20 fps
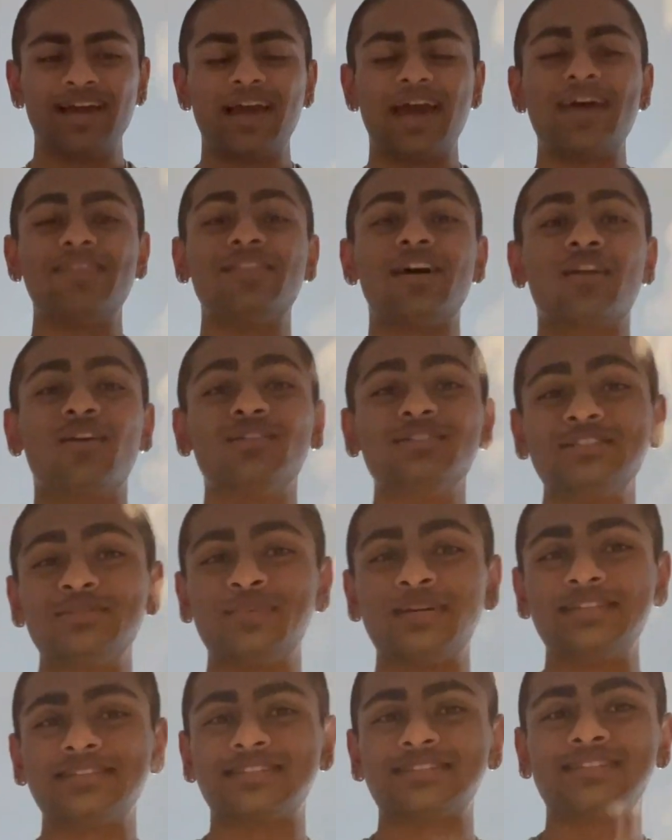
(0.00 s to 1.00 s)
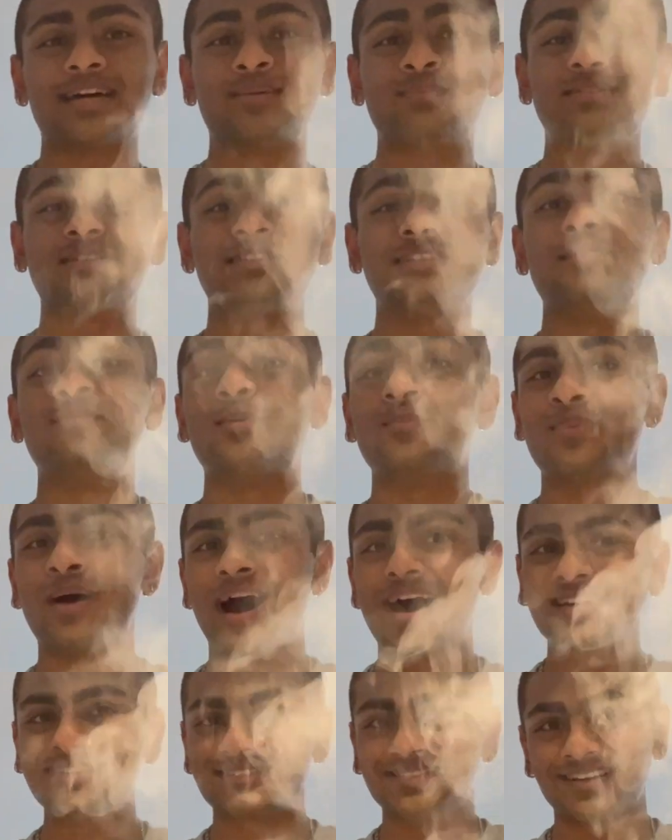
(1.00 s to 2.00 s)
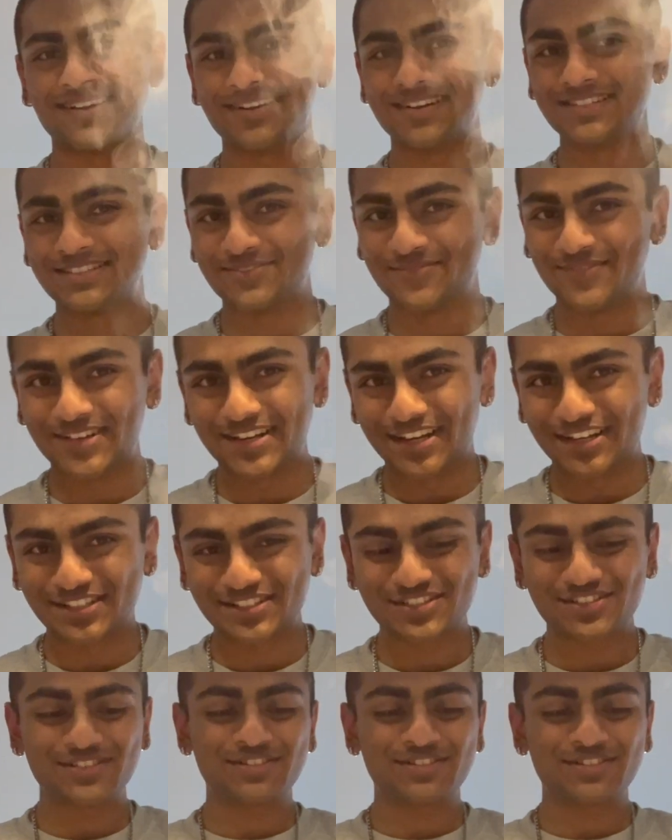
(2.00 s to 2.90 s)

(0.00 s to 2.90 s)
And that also means it's time to see if your pasta is finished.